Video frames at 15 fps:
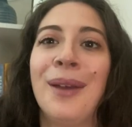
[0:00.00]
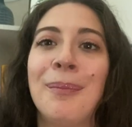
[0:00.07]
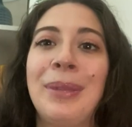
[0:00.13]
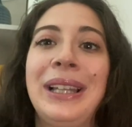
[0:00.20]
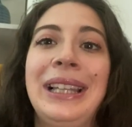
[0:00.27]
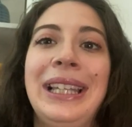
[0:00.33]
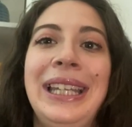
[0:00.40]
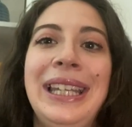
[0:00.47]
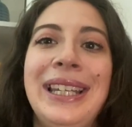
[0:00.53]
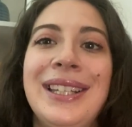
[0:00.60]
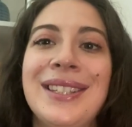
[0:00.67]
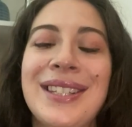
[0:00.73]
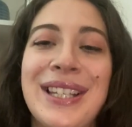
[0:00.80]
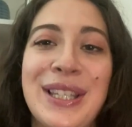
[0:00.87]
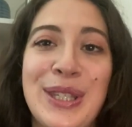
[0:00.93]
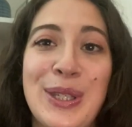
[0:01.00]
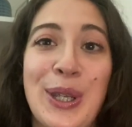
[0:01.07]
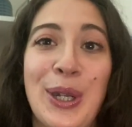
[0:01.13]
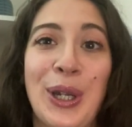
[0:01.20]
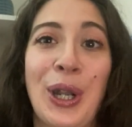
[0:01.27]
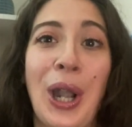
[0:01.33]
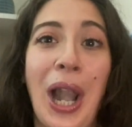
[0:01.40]
Please
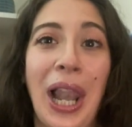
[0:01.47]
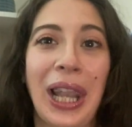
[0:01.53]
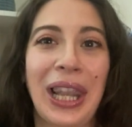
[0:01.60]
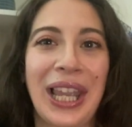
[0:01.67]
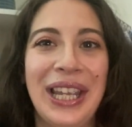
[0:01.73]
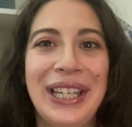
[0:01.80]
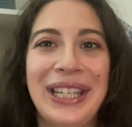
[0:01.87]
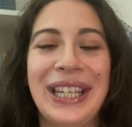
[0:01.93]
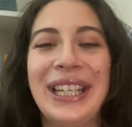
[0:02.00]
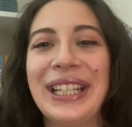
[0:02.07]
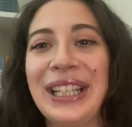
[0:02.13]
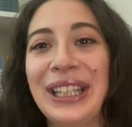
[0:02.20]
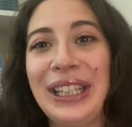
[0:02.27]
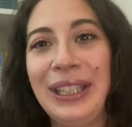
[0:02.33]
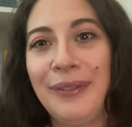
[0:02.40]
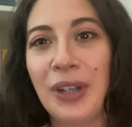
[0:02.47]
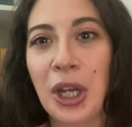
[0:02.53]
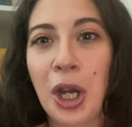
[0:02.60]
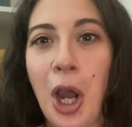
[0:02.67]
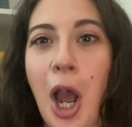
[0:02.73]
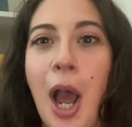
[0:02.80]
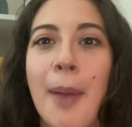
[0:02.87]
consider liking, leaving a
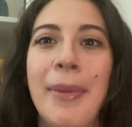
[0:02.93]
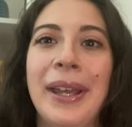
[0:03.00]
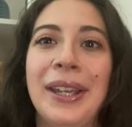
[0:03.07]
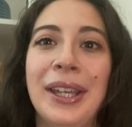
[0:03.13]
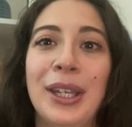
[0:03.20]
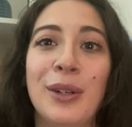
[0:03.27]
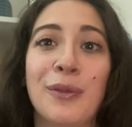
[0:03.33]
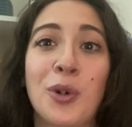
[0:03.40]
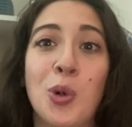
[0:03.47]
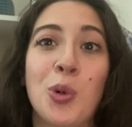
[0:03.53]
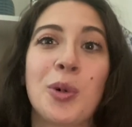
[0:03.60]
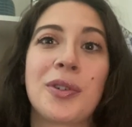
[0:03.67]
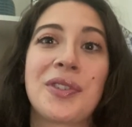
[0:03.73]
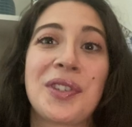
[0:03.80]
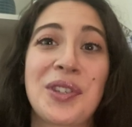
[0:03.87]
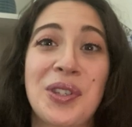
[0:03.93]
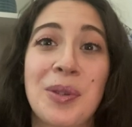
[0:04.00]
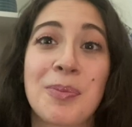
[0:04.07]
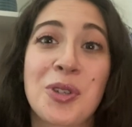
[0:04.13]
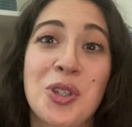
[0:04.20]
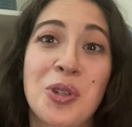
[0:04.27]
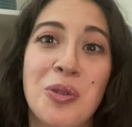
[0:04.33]
comment, and of course
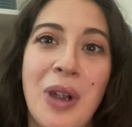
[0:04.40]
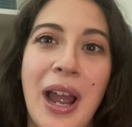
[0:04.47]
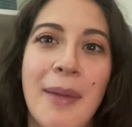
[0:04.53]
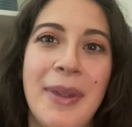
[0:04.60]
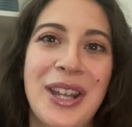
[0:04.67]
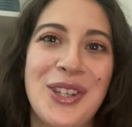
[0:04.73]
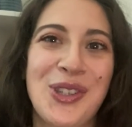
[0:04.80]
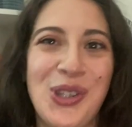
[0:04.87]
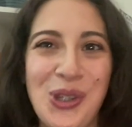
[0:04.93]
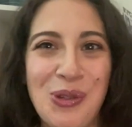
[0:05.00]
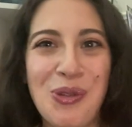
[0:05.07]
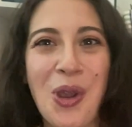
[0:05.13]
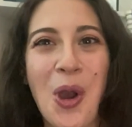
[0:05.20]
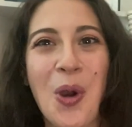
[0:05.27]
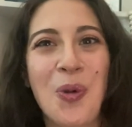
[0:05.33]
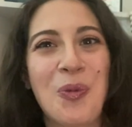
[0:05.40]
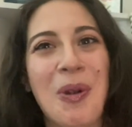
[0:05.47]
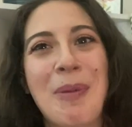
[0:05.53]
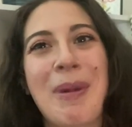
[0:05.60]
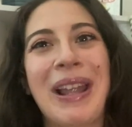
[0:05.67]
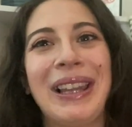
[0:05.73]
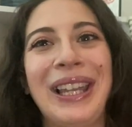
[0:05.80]
subscribing so you know when
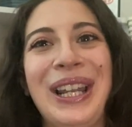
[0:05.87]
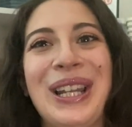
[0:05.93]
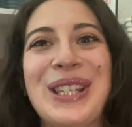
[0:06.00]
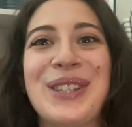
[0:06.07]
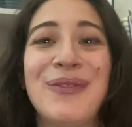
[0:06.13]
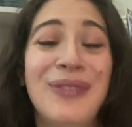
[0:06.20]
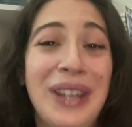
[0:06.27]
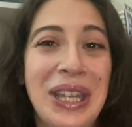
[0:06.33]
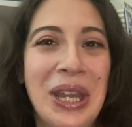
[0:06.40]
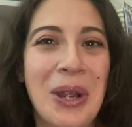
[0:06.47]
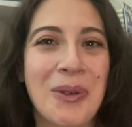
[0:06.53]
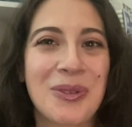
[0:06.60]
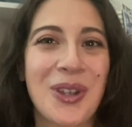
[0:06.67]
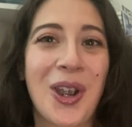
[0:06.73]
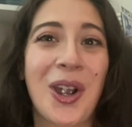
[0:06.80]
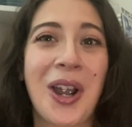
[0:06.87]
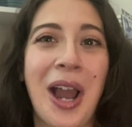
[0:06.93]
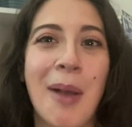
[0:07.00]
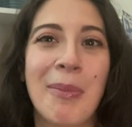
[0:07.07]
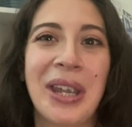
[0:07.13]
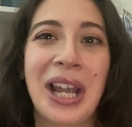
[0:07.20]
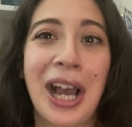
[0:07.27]
my latest videos are
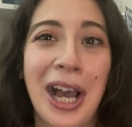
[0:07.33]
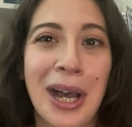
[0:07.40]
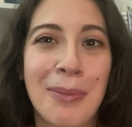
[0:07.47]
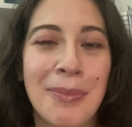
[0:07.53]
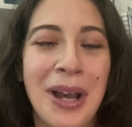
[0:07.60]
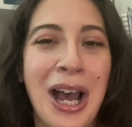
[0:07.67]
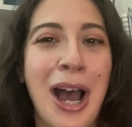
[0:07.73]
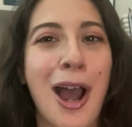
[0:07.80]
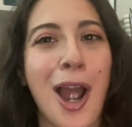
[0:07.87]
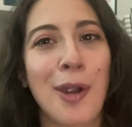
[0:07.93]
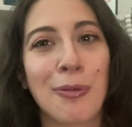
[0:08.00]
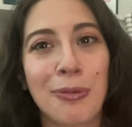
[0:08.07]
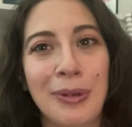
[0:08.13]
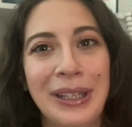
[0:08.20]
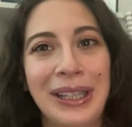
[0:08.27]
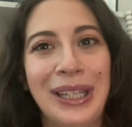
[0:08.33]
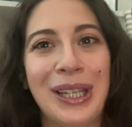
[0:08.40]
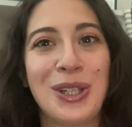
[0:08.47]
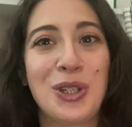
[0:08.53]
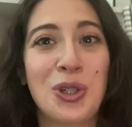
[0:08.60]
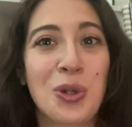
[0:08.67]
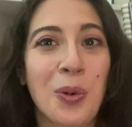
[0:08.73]
coming up. I really
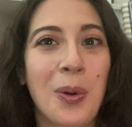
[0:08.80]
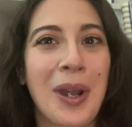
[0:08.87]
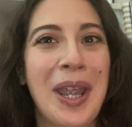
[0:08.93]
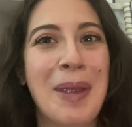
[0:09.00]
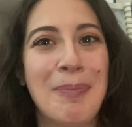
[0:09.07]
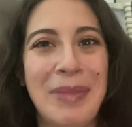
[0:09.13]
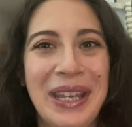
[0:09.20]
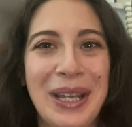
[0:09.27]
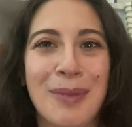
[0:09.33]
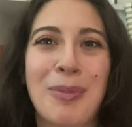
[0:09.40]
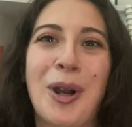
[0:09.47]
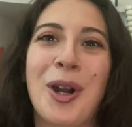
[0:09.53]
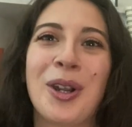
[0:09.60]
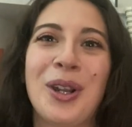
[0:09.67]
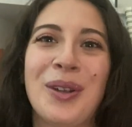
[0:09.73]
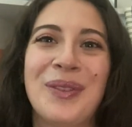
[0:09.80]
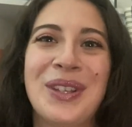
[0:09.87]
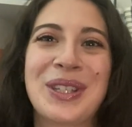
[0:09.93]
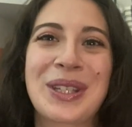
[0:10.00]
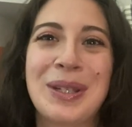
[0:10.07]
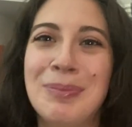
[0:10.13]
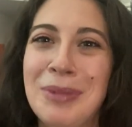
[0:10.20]
enjoy being a part of
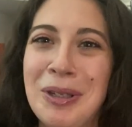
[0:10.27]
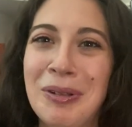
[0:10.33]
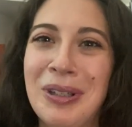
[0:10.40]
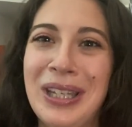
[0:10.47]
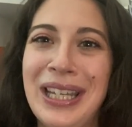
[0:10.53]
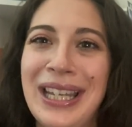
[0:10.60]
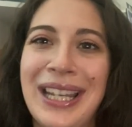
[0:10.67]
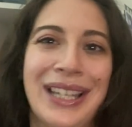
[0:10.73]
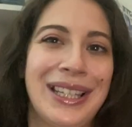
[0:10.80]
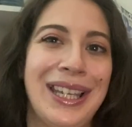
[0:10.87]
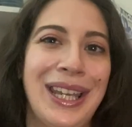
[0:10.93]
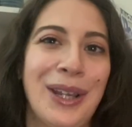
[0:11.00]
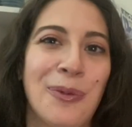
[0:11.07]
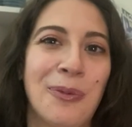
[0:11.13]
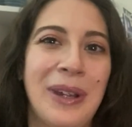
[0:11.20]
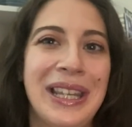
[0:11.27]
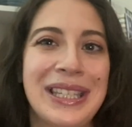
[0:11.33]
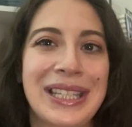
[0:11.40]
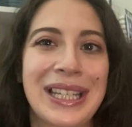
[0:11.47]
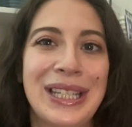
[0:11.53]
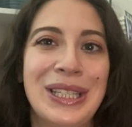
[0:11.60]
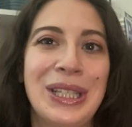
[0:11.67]
this community and can't wait
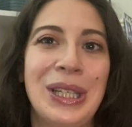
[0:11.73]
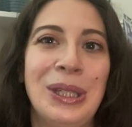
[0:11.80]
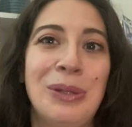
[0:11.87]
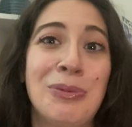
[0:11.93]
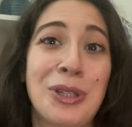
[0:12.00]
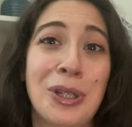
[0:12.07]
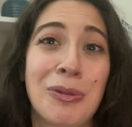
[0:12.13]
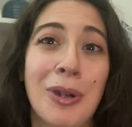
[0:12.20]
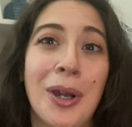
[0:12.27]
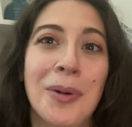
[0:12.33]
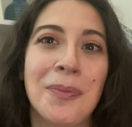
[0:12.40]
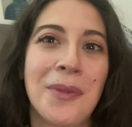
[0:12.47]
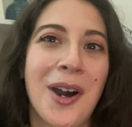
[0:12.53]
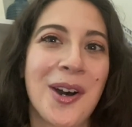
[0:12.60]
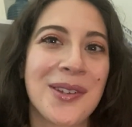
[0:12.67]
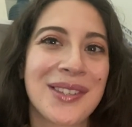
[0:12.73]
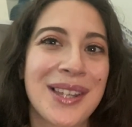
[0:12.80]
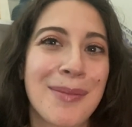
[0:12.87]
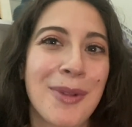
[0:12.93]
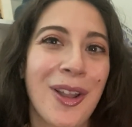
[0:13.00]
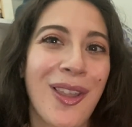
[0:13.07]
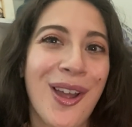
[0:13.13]
to continue to grow all
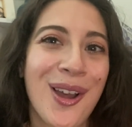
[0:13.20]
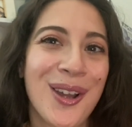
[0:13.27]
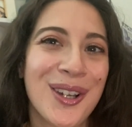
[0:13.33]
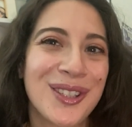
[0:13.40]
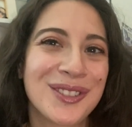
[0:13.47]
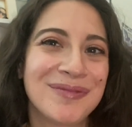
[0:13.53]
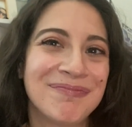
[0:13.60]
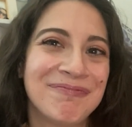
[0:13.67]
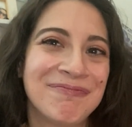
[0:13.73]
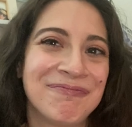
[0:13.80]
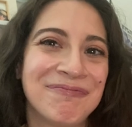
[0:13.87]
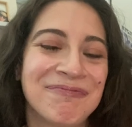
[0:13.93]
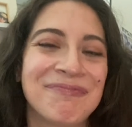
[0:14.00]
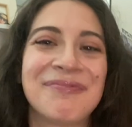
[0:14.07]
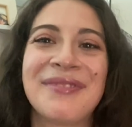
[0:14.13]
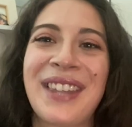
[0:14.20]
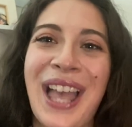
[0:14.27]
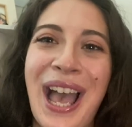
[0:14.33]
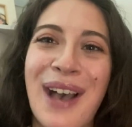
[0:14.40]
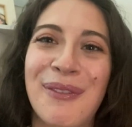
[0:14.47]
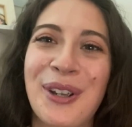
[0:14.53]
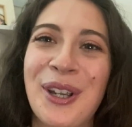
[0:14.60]
summer long.
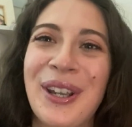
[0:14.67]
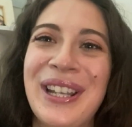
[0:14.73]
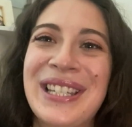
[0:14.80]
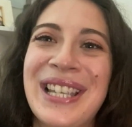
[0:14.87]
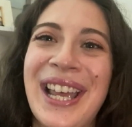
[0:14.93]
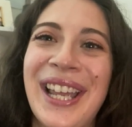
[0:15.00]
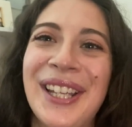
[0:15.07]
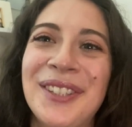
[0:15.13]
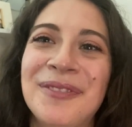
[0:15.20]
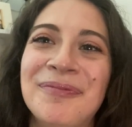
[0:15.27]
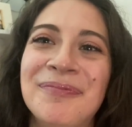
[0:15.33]
Have a great day.